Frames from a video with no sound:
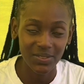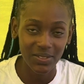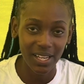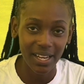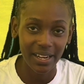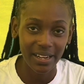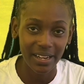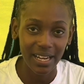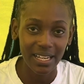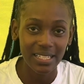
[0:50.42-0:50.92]

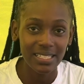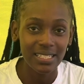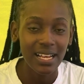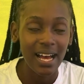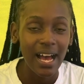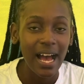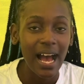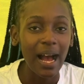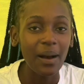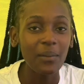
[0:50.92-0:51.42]
doing great.
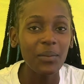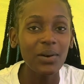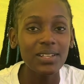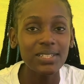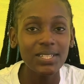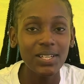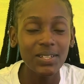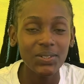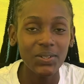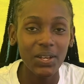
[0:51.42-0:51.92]
I'm
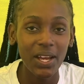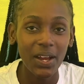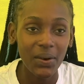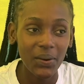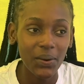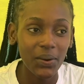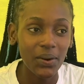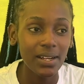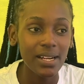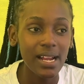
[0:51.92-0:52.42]
also doing
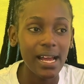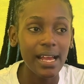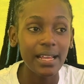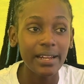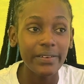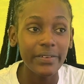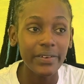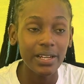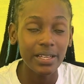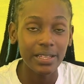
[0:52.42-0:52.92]
good. I
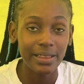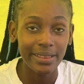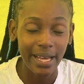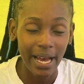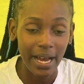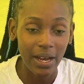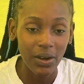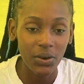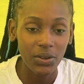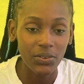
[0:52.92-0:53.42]
really
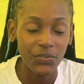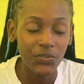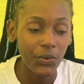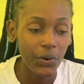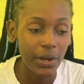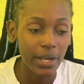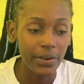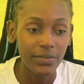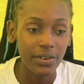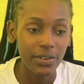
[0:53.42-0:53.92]
thank God for
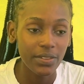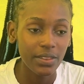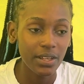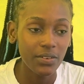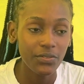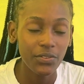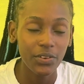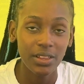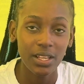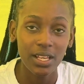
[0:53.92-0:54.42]
everything,
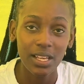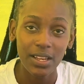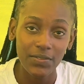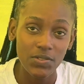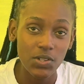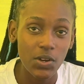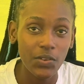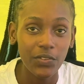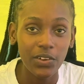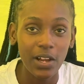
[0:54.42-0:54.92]
for the
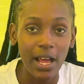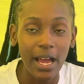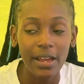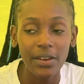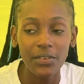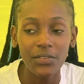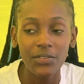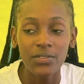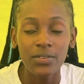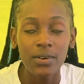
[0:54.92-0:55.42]
gift of
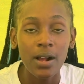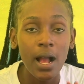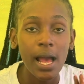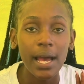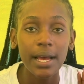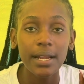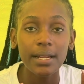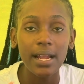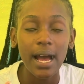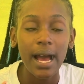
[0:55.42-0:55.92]
life,
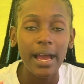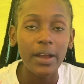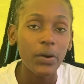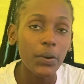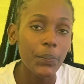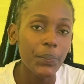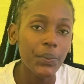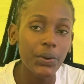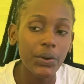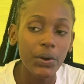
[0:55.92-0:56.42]
and I
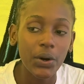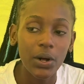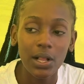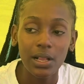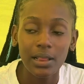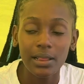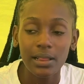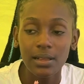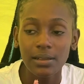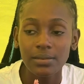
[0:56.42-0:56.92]
hope you
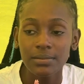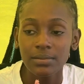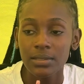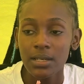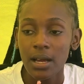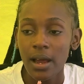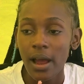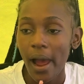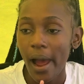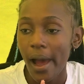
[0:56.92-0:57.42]
all
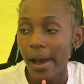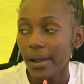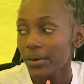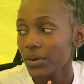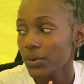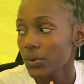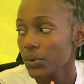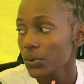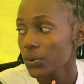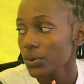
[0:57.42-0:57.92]
are
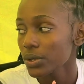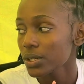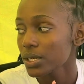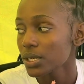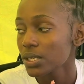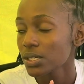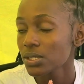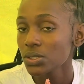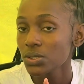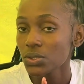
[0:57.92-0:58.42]
good
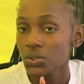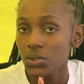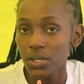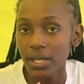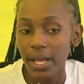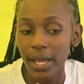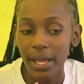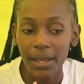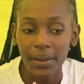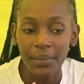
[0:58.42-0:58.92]

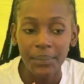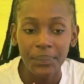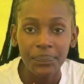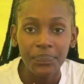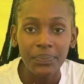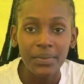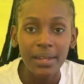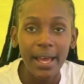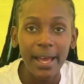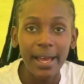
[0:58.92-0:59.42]
today.
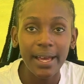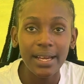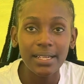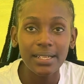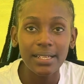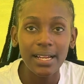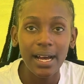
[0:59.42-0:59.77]
And